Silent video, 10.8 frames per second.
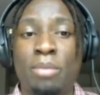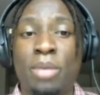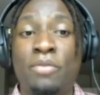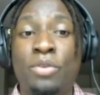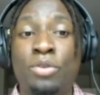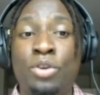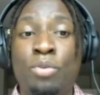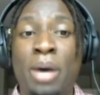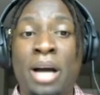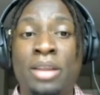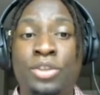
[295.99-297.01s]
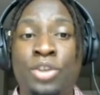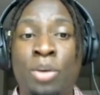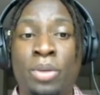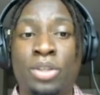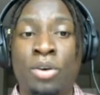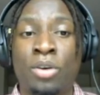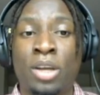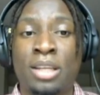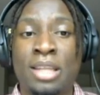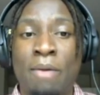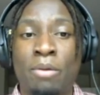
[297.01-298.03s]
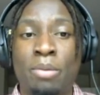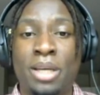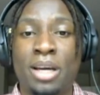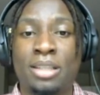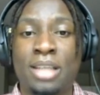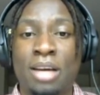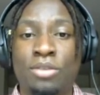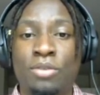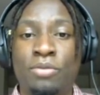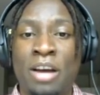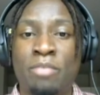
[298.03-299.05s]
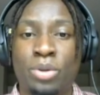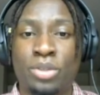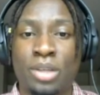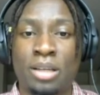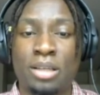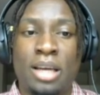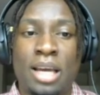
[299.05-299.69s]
But if you do buy the Chirpley token, then that would be cut down to 5%.